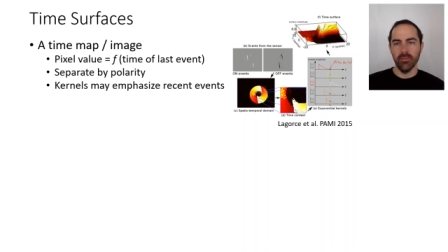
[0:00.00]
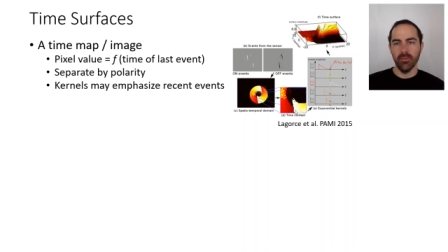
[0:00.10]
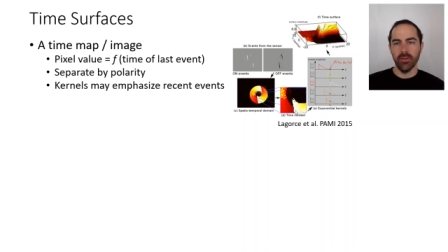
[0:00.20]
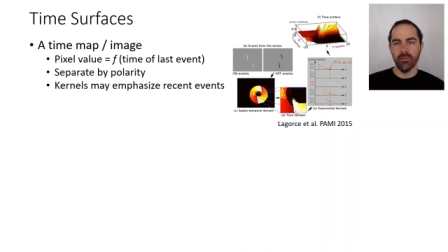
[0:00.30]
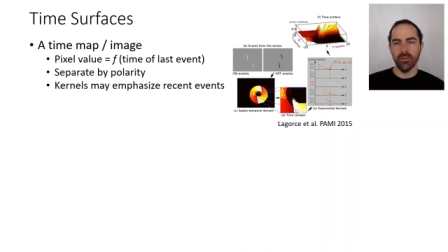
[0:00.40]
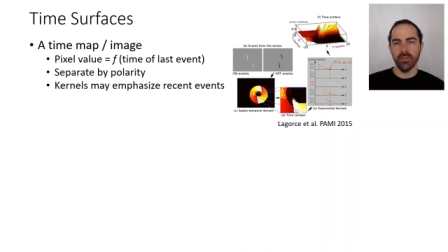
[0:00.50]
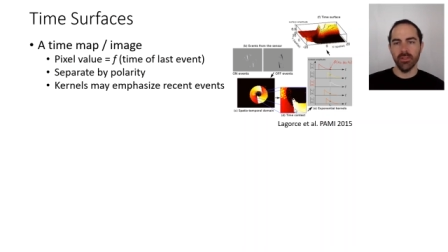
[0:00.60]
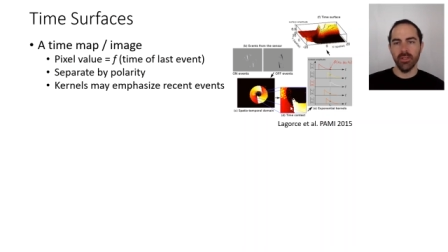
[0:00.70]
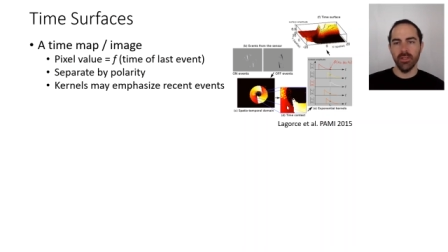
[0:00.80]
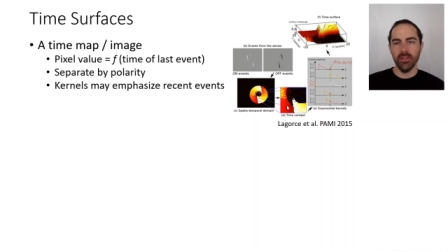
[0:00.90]
very
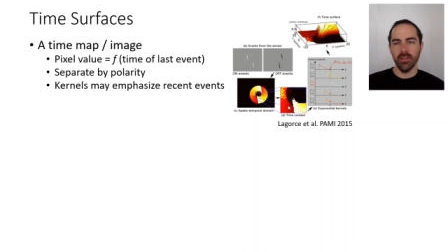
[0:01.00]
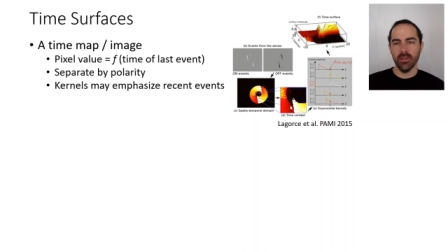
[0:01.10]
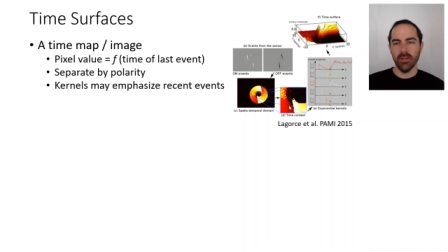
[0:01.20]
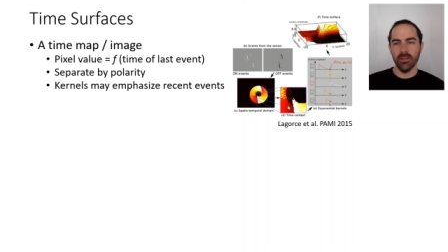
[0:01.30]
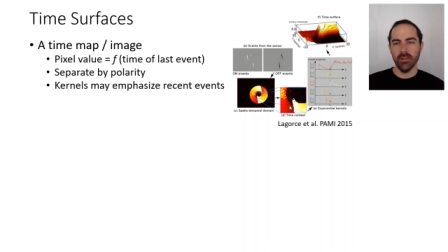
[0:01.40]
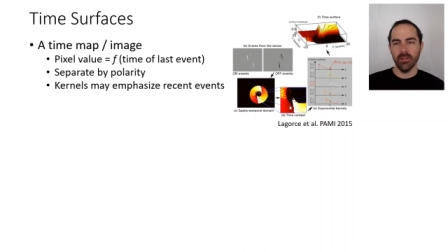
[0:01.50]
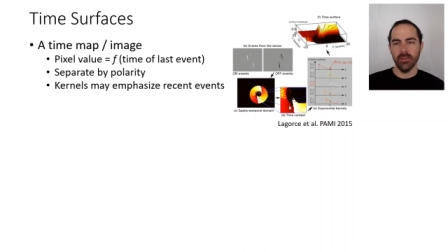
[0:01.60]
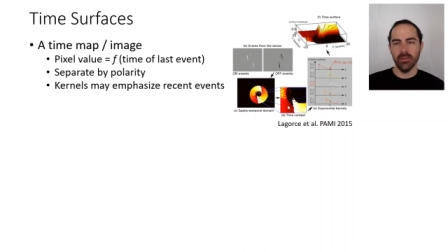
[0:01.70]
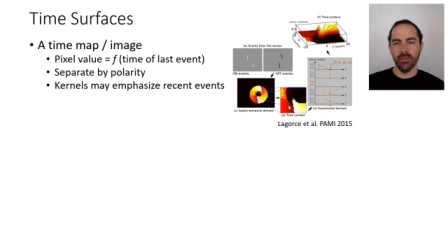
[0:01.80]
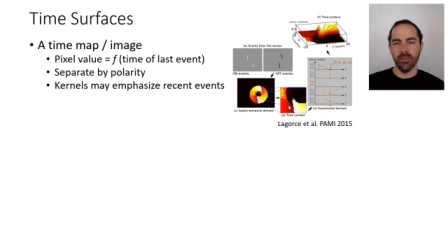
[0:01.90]
recently and uh,
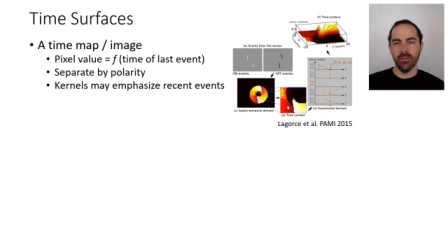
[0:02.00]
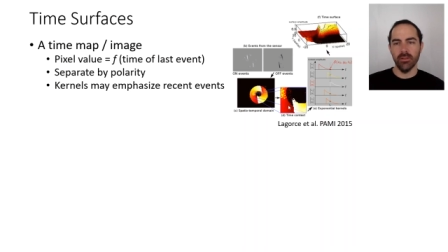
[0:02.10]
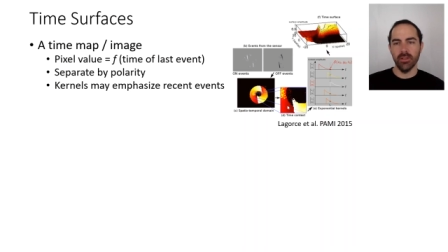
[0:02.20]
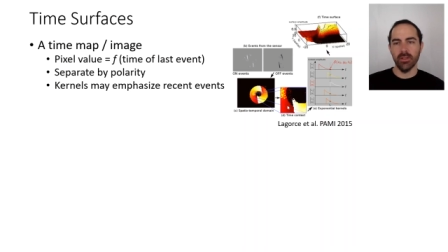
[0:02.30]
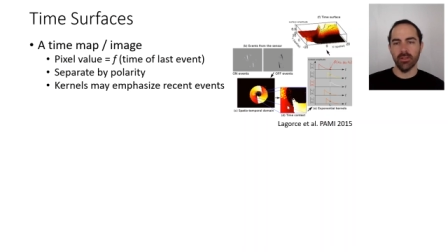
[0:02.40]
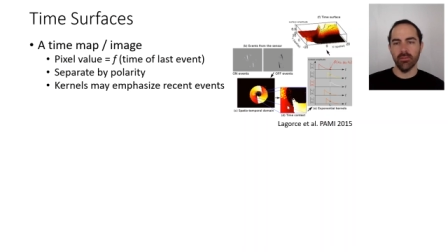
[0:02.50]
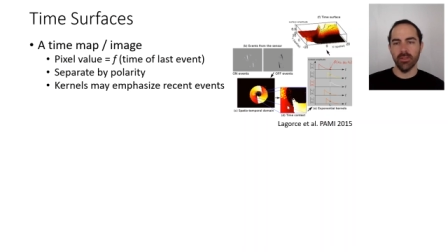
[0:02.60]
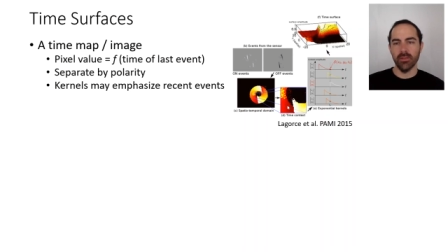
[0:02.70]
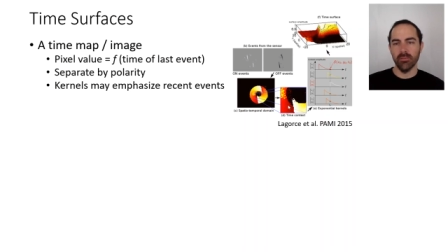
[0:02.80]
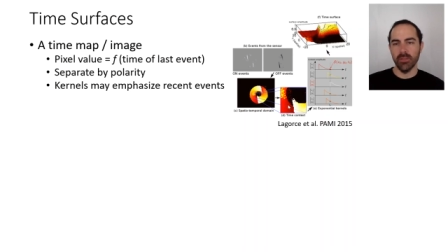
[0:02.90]
here dark
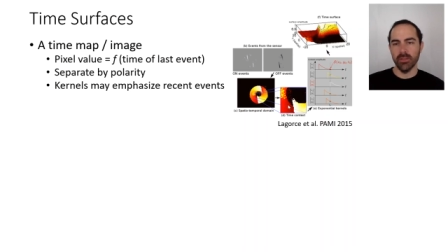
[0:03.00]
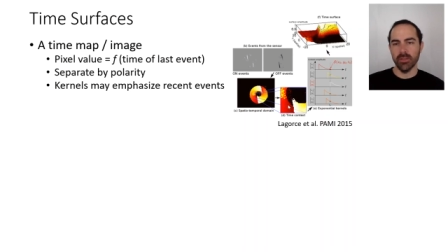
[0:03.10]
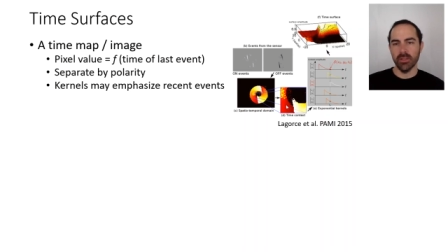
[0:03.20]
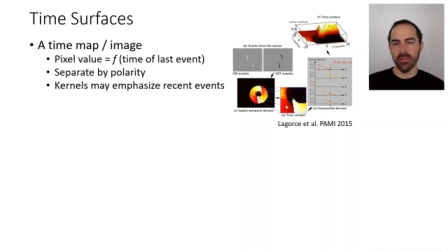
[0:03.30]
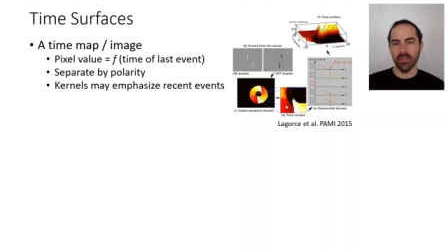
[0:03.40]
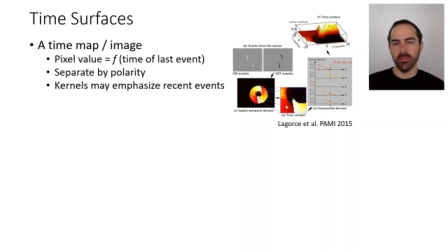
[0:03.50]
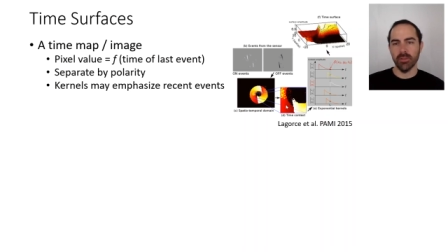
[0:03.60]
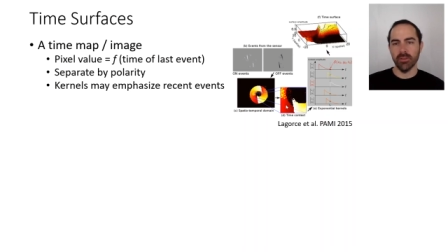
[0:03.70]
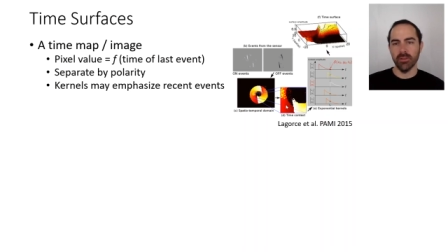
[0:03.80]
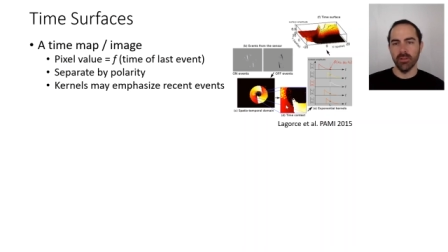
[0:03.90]
red means that it
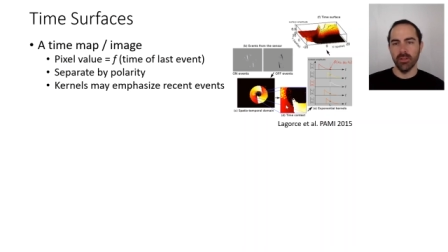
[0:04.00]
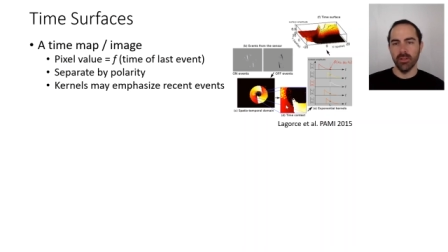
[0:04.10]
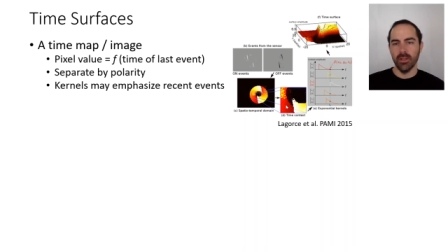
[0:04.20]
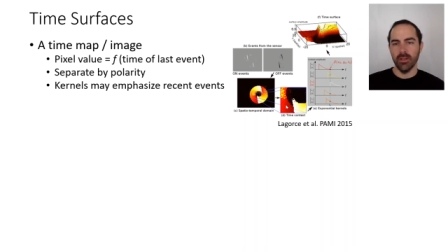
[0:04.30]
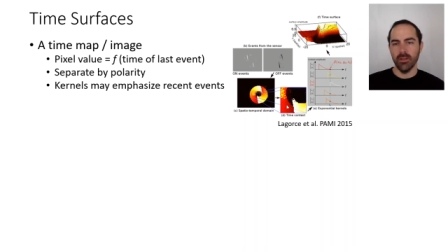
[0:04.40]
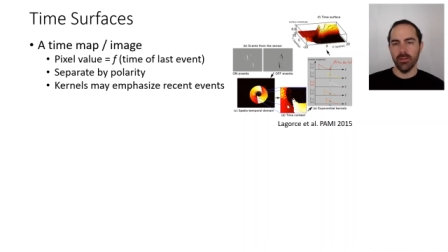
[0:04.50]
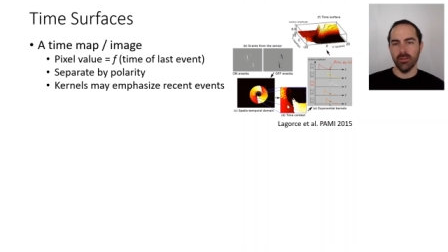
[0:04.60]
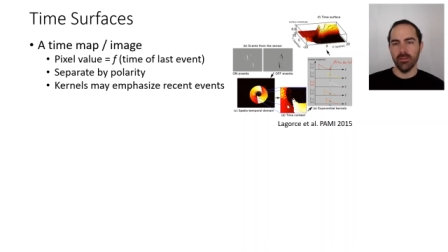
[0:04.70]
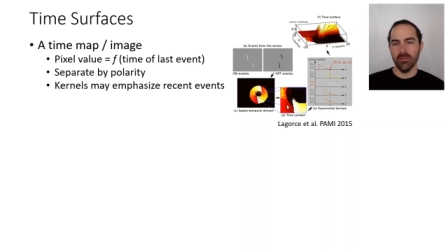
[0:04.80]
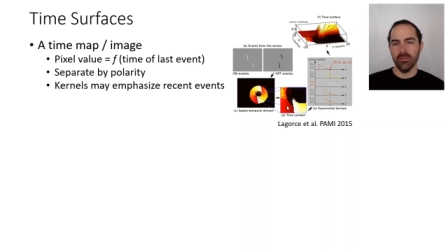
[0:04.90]
happened
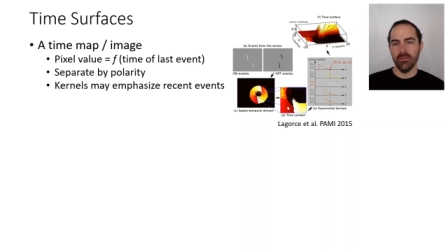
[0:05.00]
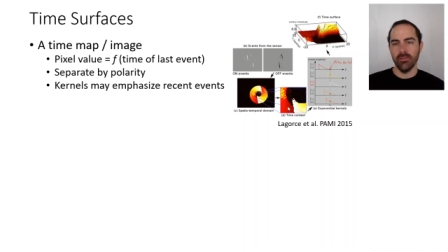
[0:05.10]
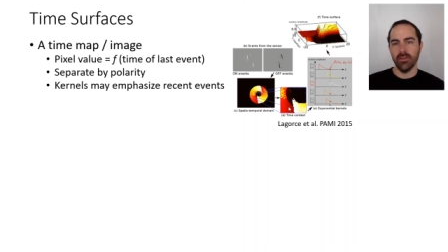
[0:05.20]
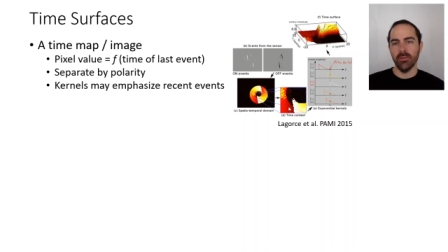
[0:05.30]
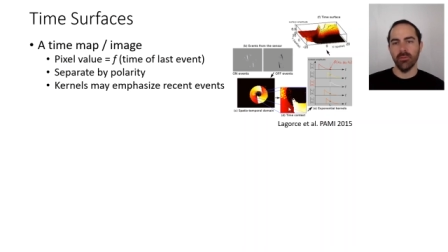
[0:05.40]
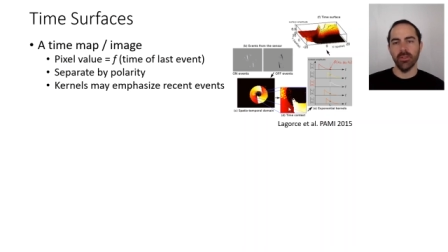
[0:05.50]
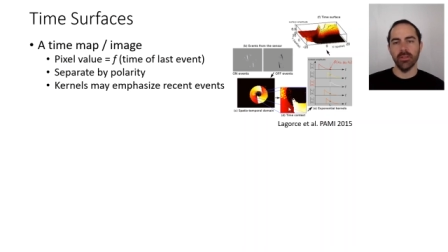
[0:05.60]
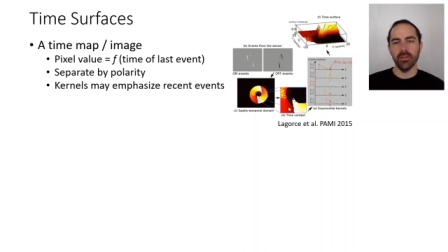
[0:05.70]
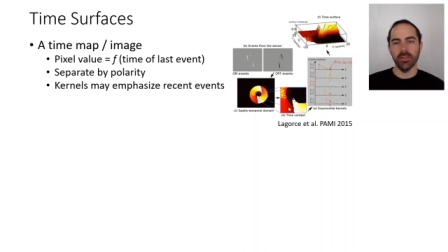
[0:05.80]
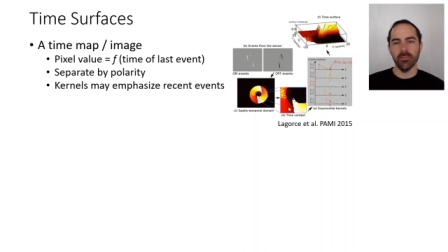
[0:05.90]
uh, far away
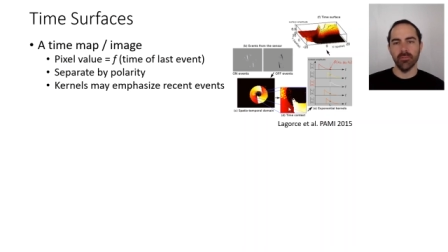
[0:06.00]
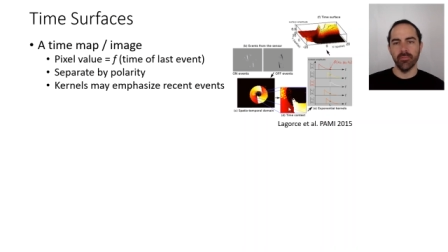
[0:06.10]
in time.